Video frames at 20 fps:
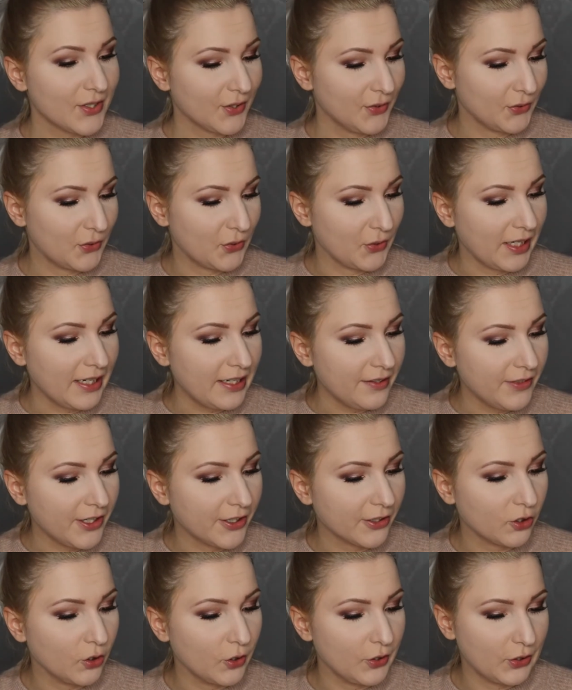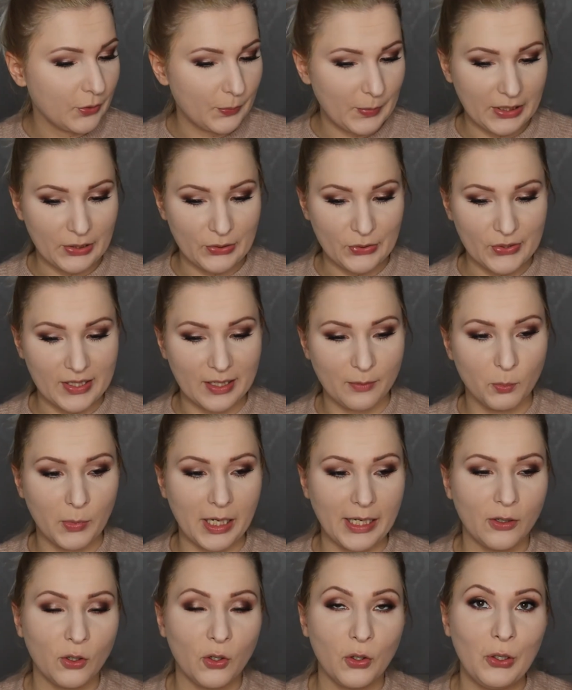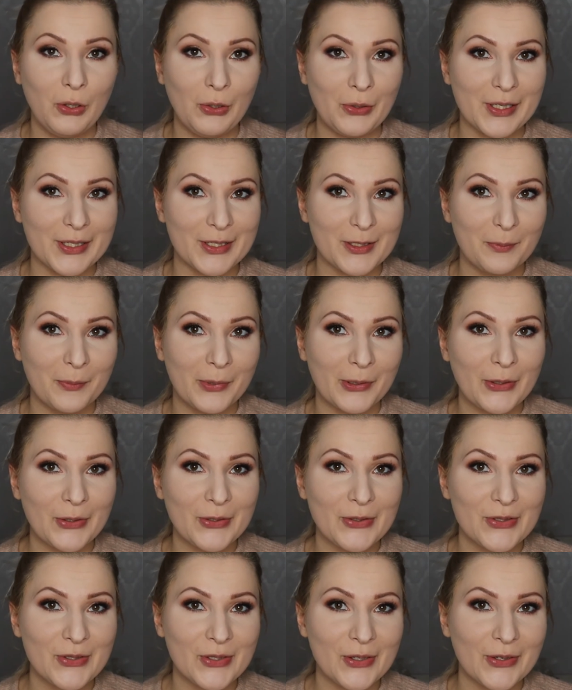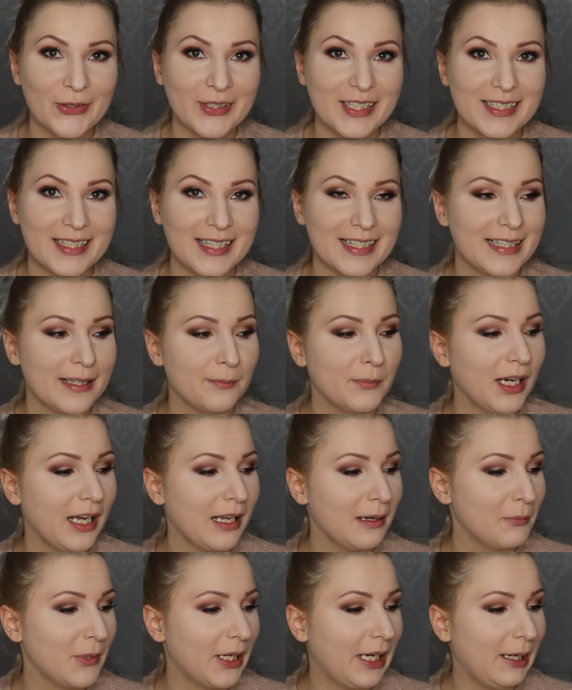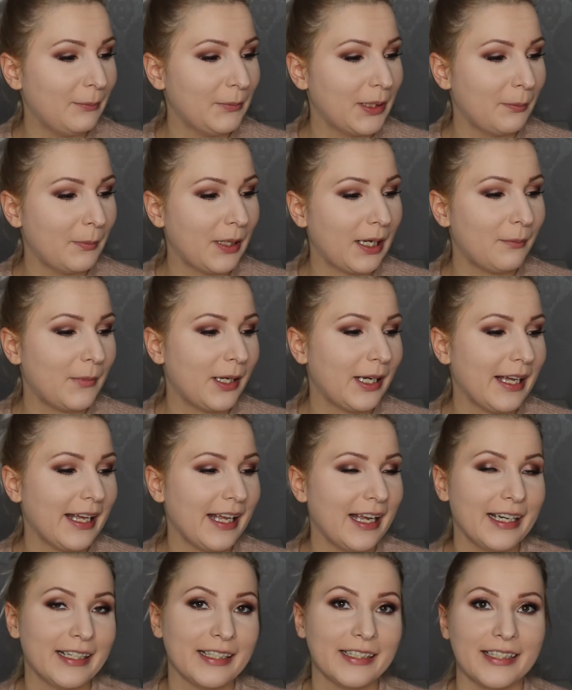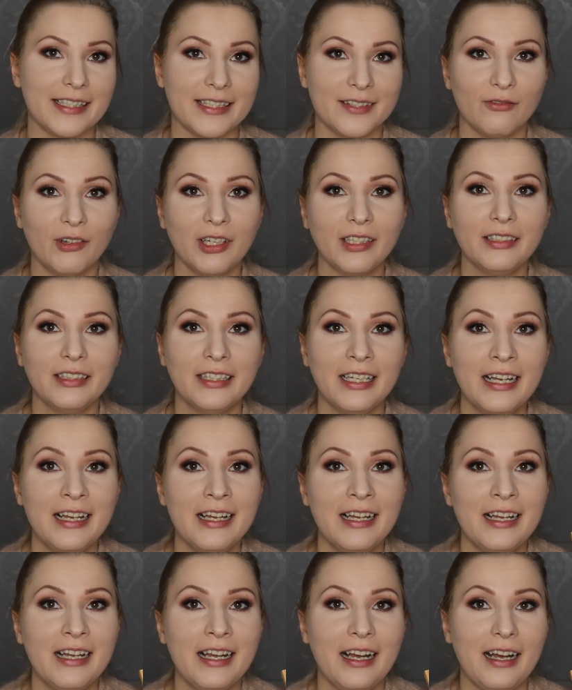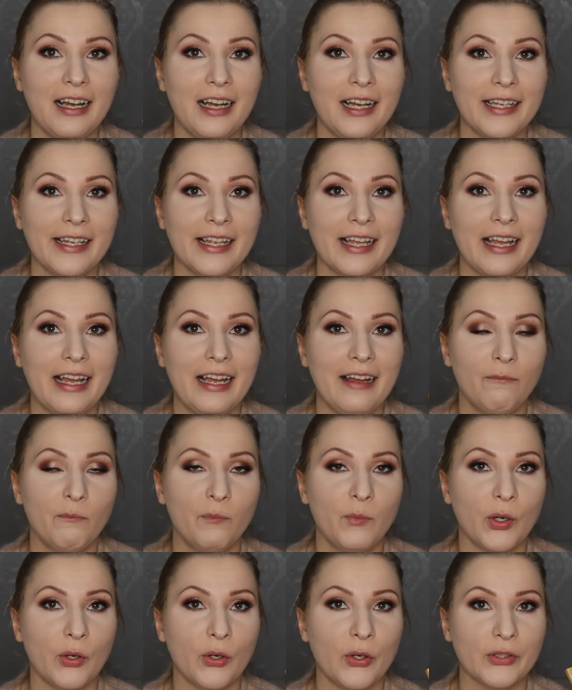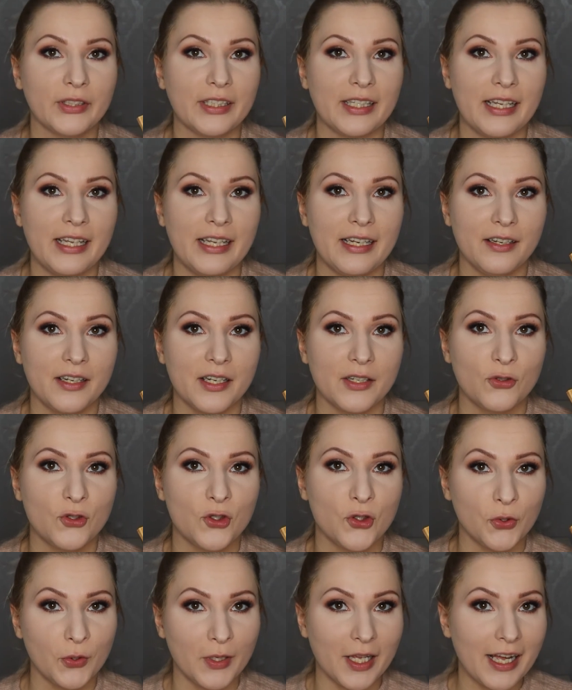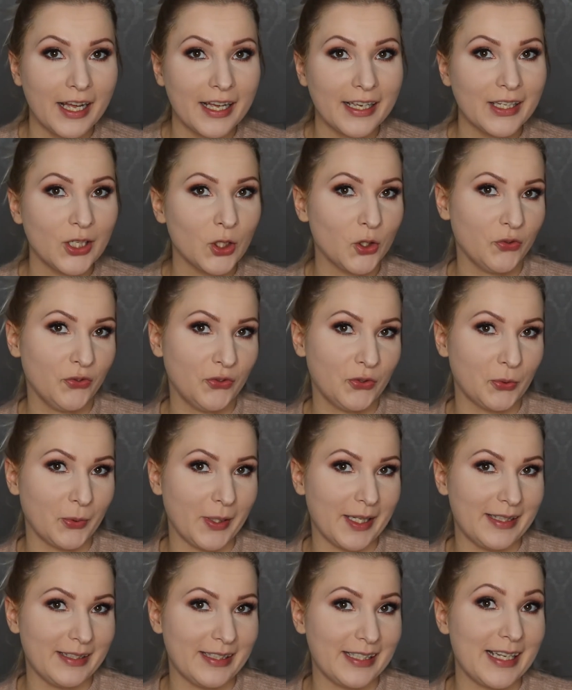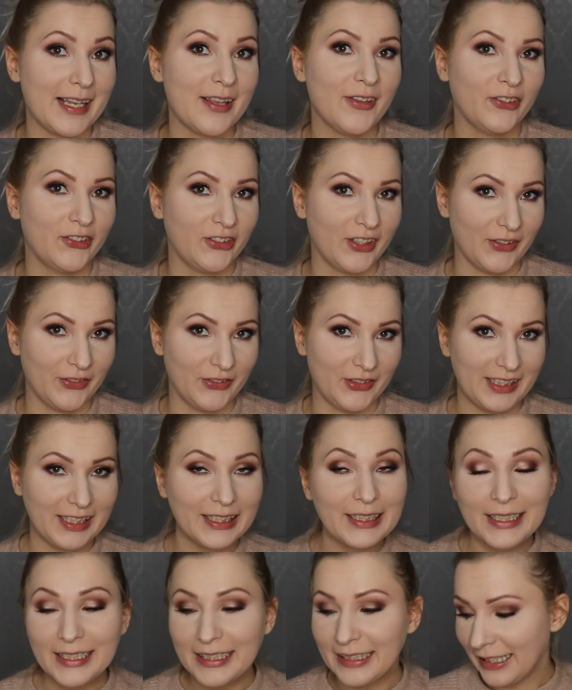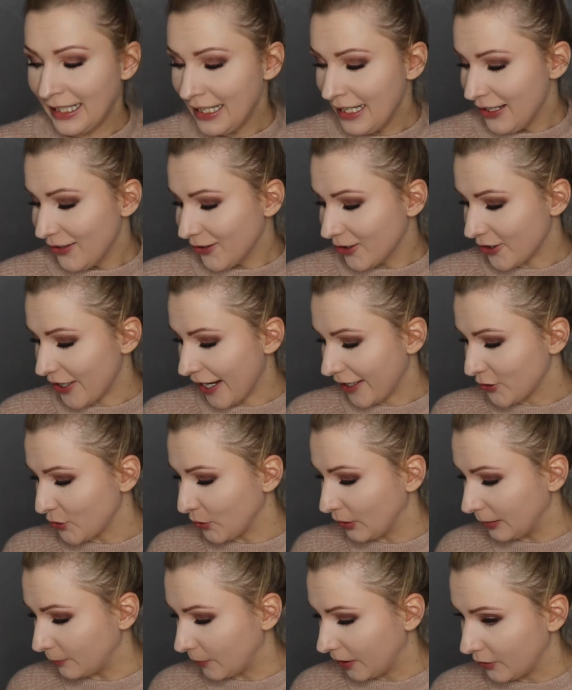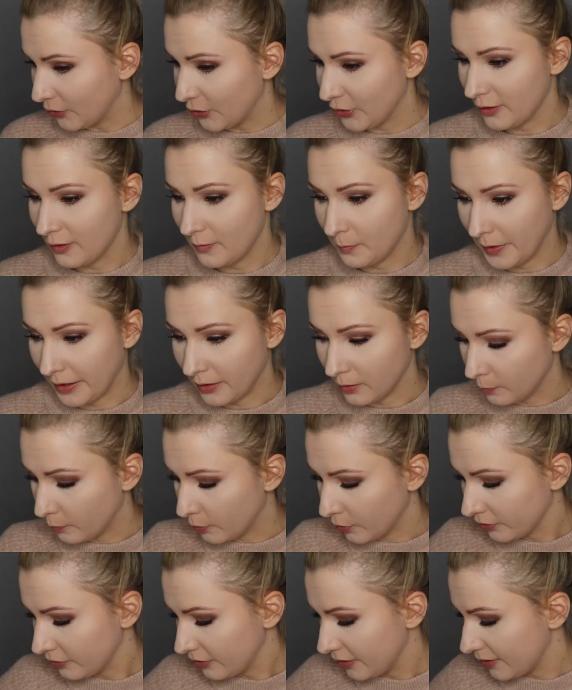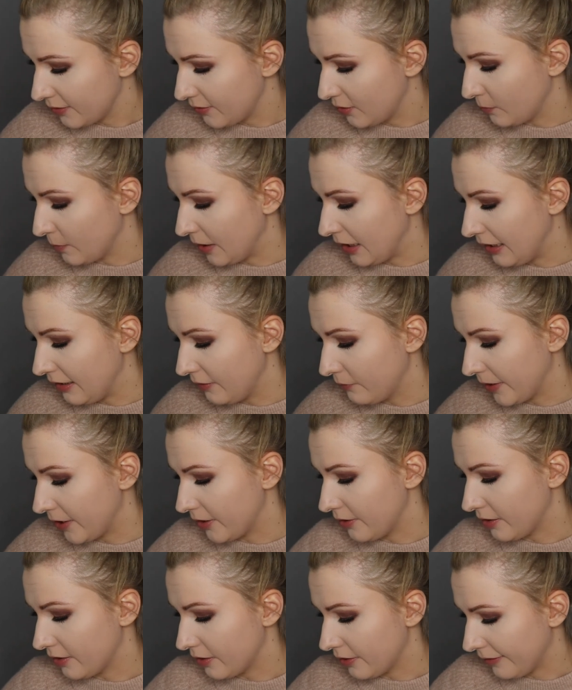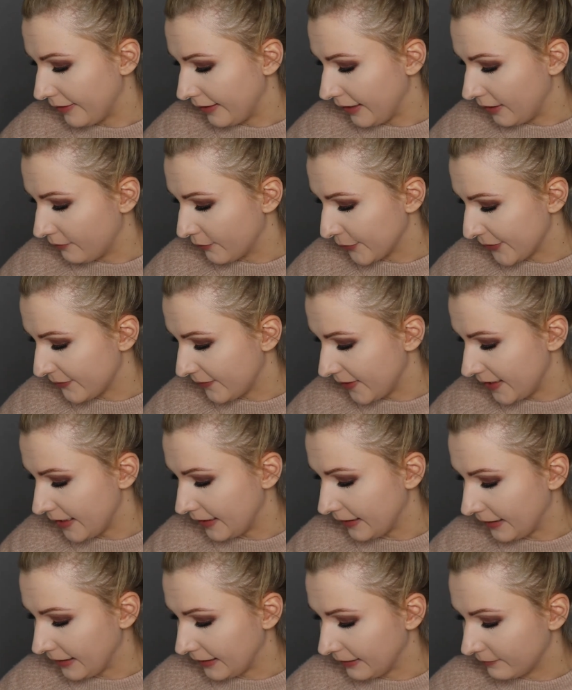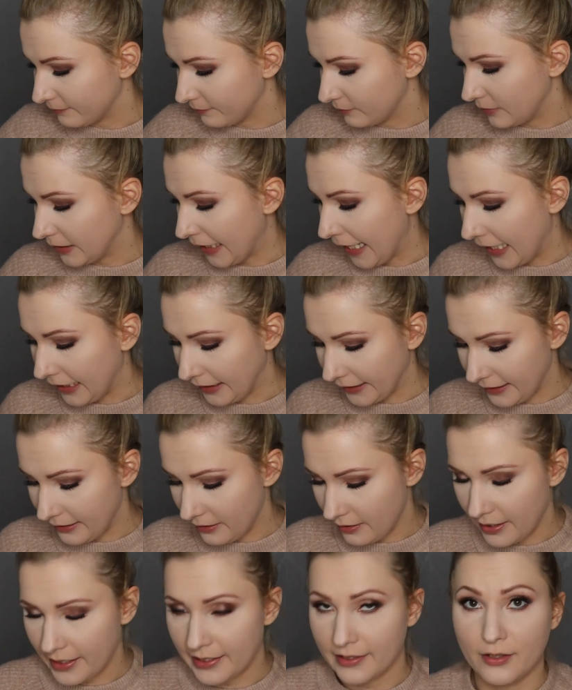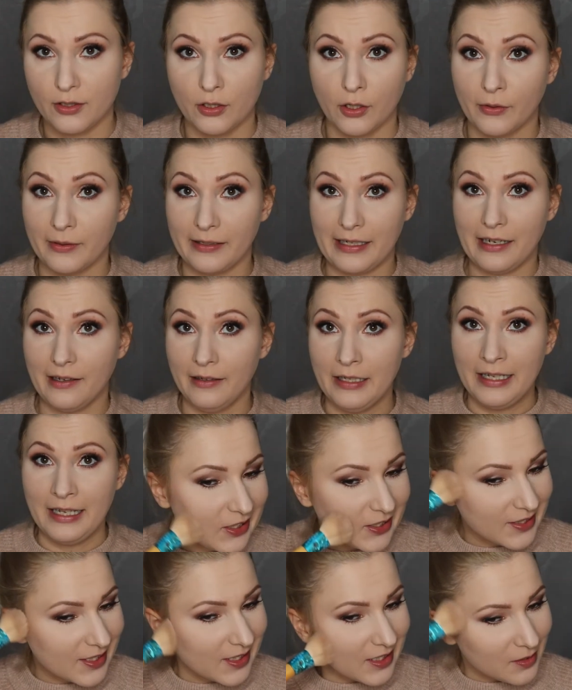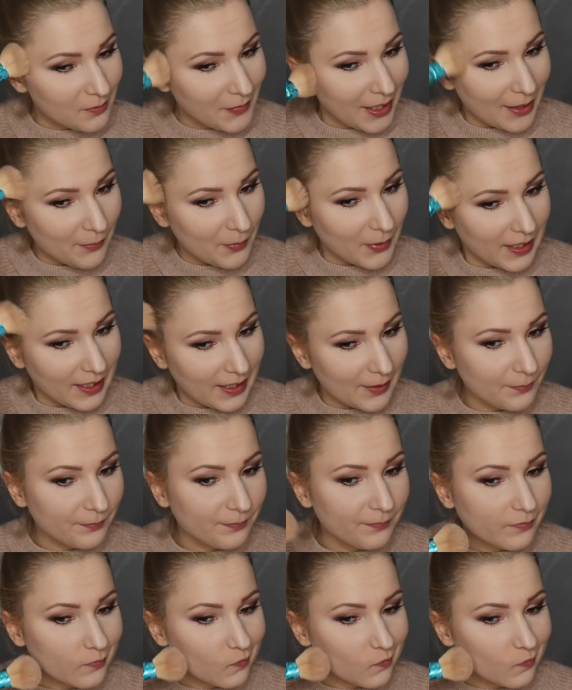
so today we are going to be using my oldest bronzer. This is the theBalm Bahama Mama, and this one I have bought in July of 2015, or actually my husband bought this to me when he was visiting Tallinn, Estonia. This is maybe